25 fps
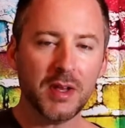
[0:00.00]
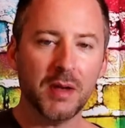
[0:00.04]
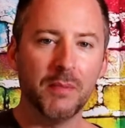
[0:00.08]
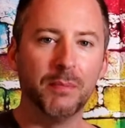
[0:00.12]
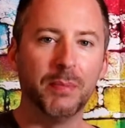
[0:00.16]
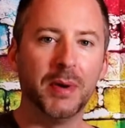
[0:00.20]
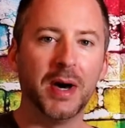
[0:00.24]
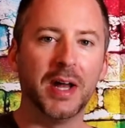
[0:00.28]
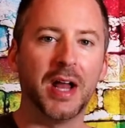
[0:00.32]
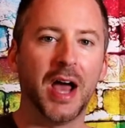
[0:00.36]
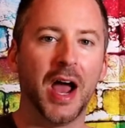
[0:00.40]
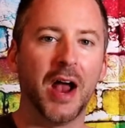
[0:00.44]

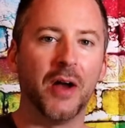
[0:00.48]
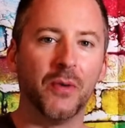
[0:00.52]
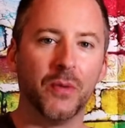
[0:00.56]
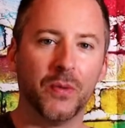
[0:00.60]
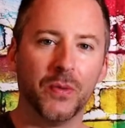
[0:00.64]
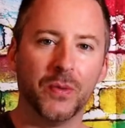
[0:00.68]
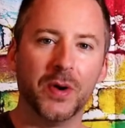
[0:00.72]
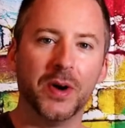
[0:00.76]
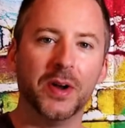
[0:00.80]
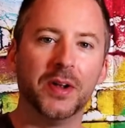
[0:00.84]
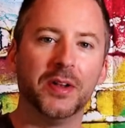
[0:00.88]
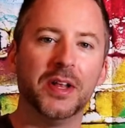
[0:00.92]
but I
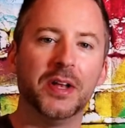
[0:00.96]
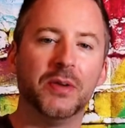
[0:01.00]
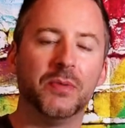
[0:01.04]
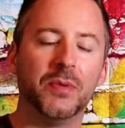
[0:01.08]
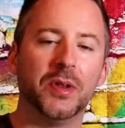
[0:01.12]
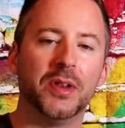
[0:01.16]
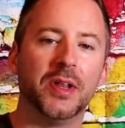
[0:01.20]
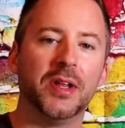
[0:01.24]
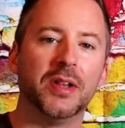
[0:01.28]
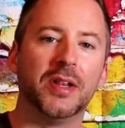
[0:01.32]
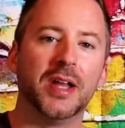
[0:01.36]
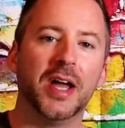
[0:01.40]
really,
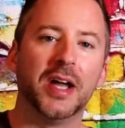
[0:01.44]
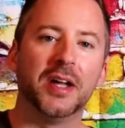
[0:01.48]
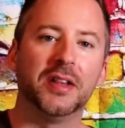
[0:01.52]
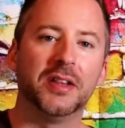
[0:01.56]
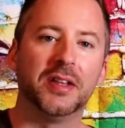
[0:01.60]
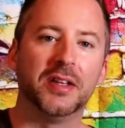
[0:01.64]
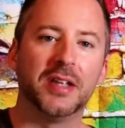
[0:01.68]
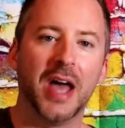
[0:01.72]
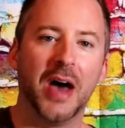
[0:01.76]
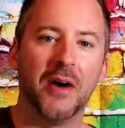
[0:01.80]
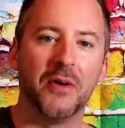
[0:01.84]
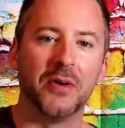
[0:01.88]
really
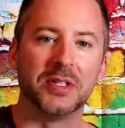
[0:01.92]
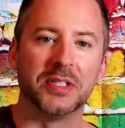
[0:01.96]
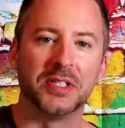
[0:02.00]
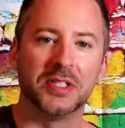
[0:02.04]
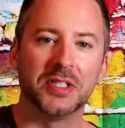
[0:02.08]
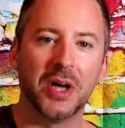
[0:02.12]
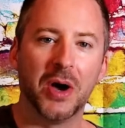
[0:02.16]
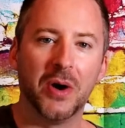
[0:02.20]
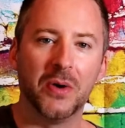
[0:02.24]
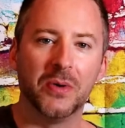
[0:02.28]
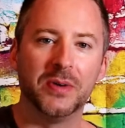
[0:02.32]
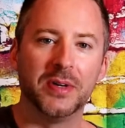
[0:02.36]
like how it's
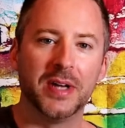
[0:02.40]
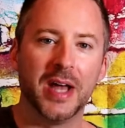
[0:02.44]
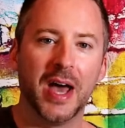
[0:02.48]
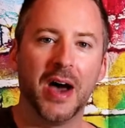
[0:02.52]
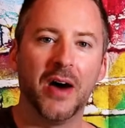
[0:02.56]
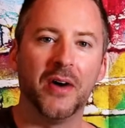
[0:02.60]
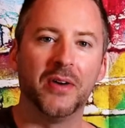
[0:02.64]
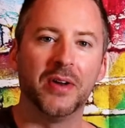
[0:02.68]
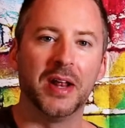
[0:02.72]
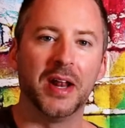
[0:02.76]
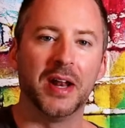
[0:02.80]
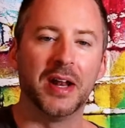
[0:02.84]
toned
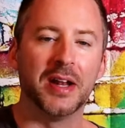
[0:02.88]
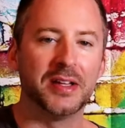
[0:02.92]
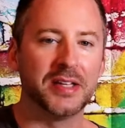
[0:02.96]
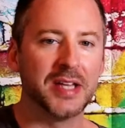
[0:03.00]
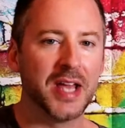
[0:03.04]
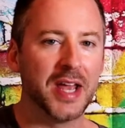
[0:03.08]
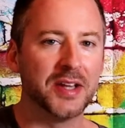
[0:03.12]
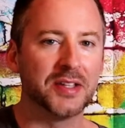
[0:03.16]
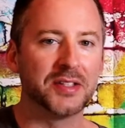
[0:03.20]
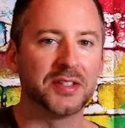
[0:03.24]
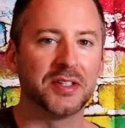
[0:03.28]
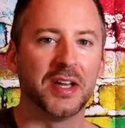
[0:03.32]
down and it
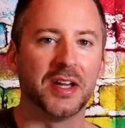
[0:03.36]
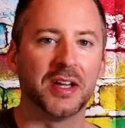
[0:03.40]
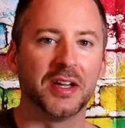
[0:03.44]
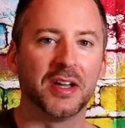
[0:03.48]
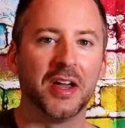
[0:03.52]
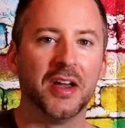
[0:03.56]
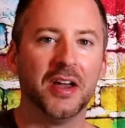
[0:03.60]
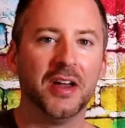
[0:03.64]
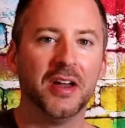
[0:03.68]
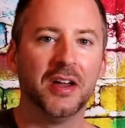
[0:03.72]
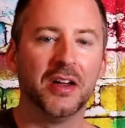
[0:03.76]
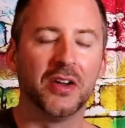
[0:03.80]
tastes
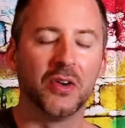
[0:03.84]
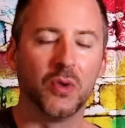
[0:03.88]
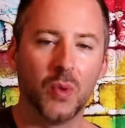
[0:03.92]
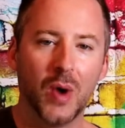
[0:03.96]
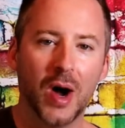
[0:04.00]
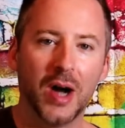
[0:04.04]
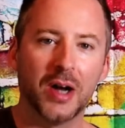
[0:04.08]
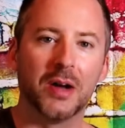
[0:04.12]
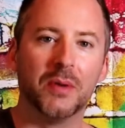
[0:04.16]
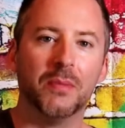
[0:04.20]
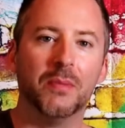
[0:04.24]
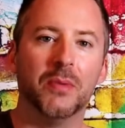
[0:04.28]
like
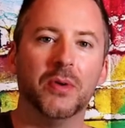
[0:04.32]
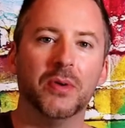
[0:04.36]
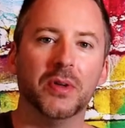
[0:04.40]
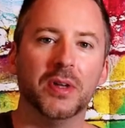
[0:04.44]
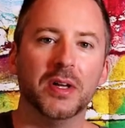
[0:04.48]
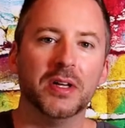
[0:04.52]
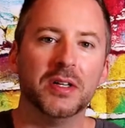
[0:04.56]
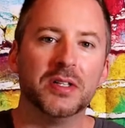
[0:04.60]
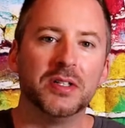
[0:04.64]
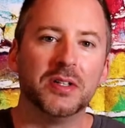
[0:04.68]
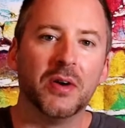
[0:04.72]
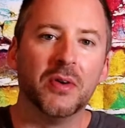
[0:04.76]

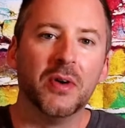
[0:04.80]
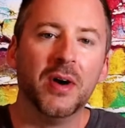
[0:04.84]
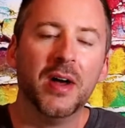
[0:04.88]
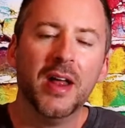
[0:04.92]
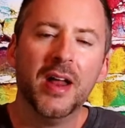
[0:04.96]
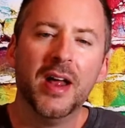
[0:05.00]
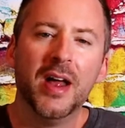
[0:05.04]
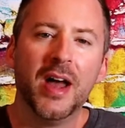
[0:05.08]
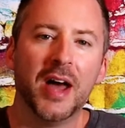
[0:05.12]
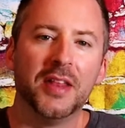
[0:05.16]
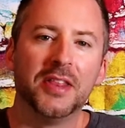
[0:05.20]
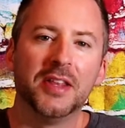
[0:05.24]
guacamole. So
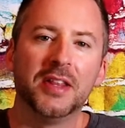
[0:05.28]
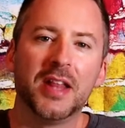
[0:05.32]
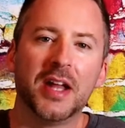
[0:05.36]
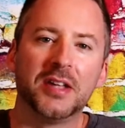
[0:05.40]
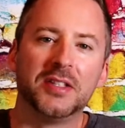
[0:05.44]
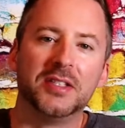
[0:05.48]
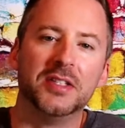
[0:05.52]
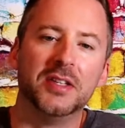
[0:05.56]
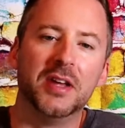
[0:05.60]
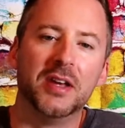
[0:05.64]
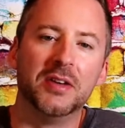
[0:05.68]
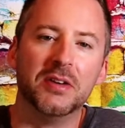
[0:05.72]
I think
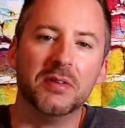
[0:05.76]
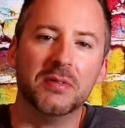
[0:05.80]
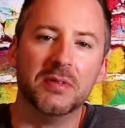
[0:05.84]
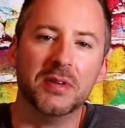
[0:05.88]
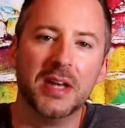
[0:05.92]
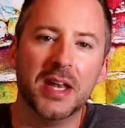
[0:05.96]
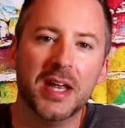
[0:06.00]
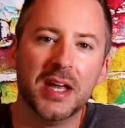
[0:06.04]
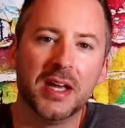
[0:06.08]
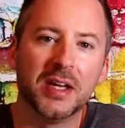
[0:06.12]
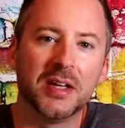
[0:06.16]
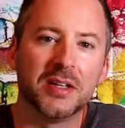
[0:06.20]
that's
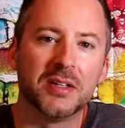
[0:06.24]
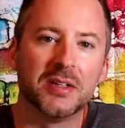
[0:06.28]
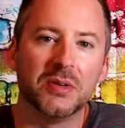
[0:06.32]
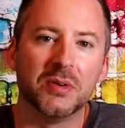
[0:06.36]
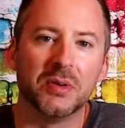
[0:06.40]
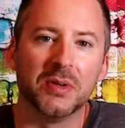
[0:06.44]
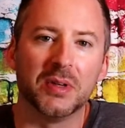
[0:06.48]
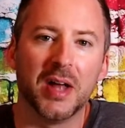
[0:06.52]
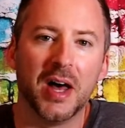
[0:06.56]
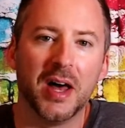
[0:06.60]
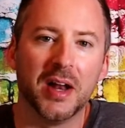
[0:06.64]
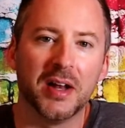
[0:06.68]
unique to
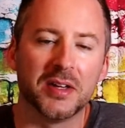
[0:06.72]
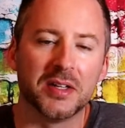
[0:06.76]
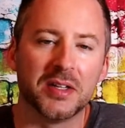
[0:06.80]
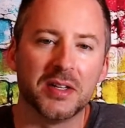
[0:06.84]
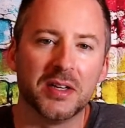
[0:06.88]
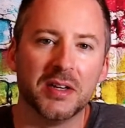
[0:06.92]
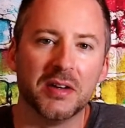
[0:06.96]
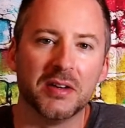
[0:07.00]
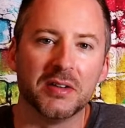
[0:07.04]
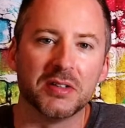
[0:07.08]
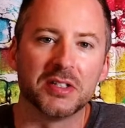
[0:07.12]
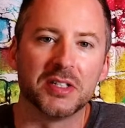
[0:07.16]
a lot of,
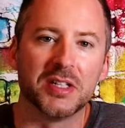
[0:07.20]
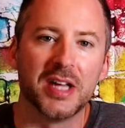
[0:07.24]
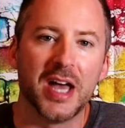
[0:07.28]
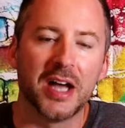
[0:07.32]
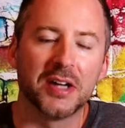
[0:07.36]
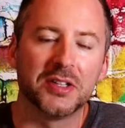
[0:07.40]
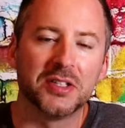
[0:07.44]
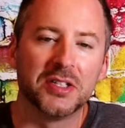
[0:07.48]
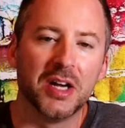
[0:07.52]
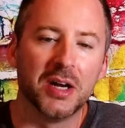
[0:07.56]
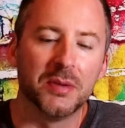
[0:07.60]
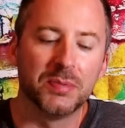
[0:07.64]
you know,
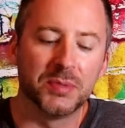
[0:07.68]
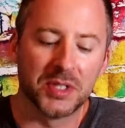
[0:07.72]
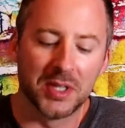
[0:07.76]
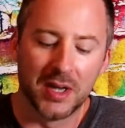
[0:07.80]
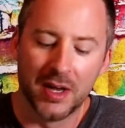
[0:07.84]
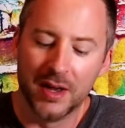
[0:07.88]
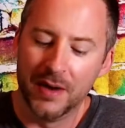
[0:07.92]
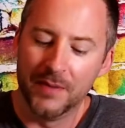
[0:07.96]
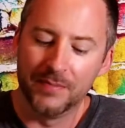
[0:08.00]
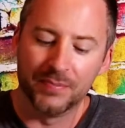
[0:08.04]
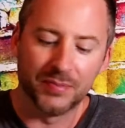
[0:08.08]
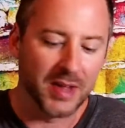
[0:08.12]
snack
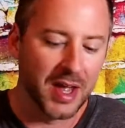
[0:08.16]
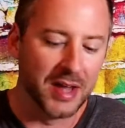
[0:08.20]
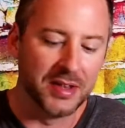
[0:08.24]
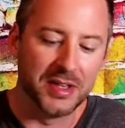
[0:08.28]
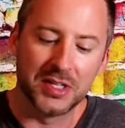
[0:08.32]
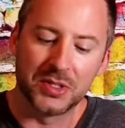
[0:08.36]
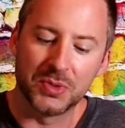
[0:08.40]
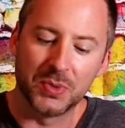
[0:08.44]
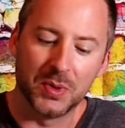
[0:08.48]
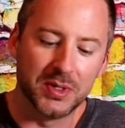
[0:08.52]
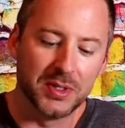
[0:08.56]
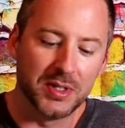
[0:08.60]
chips, and
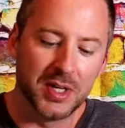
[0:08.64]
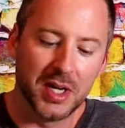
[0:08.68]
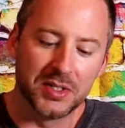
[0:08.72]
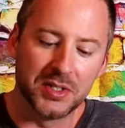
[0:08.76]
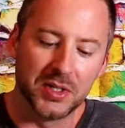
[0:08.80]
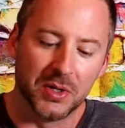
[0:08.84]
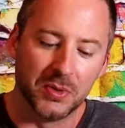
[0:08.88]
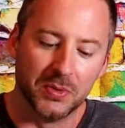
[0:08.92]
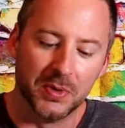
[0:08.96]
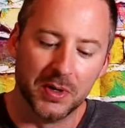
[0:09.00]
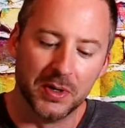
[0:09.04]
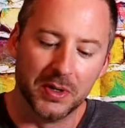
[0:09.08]
this one does
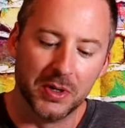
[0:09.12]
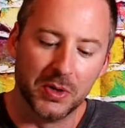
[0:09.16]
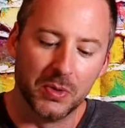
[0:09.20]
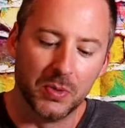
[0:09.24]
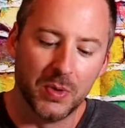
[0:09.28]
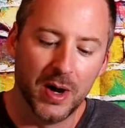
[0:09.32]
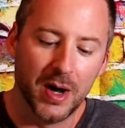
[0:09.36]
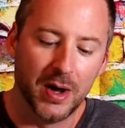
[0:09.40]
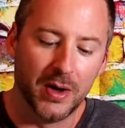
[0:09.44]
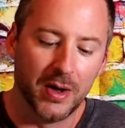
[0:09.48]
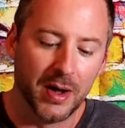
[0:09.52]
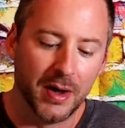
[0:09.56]
it really
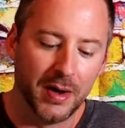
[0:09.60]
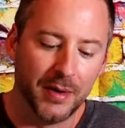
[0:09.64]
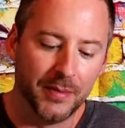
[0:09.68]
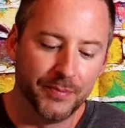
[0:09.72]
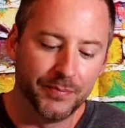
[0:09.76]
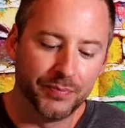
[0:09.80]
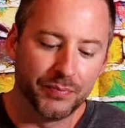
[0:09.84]
well.